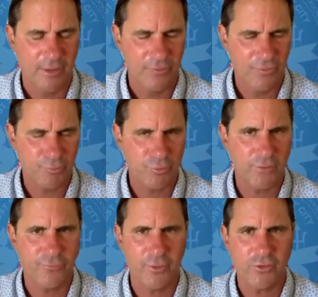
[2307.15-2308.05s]
this
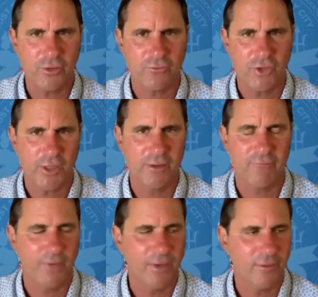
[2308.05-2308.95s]
proliferation of chain link
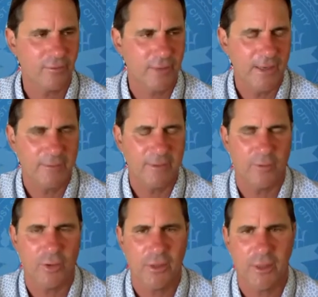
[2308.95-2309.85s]
fences. It ends up
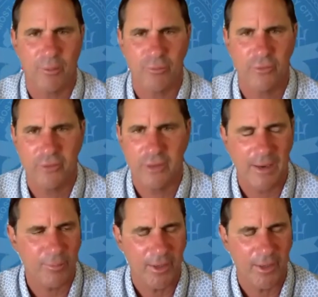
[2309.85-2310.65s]
looking like a prison camp.